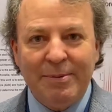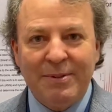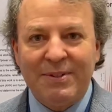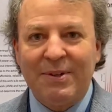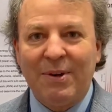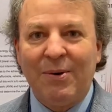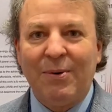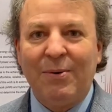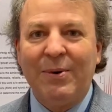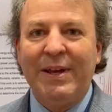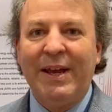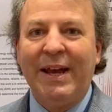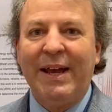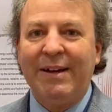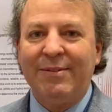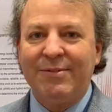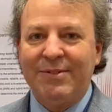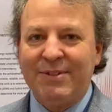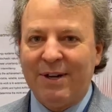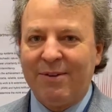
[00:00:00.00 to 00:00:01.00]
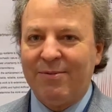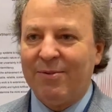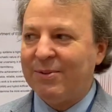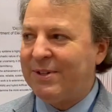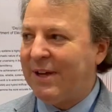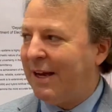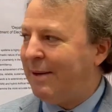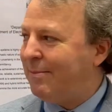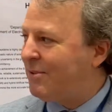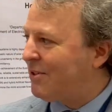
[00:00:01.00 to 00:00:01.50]
So we have several
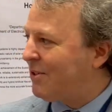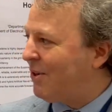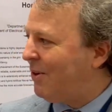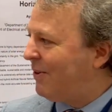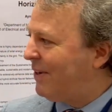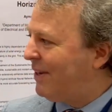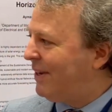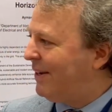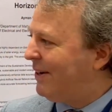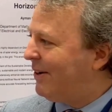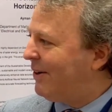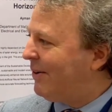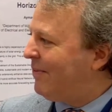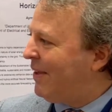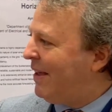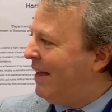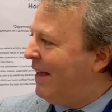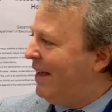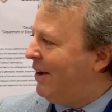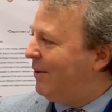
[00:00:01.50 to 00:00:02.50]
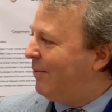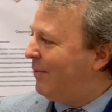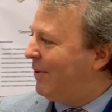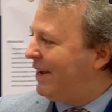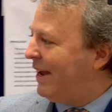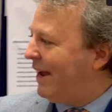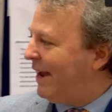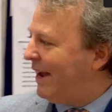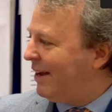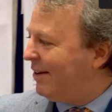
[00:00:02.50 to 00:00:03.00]
types shown here. We
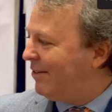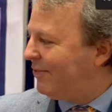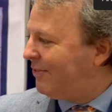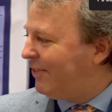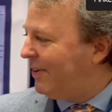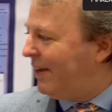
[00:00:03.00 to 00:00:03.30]
have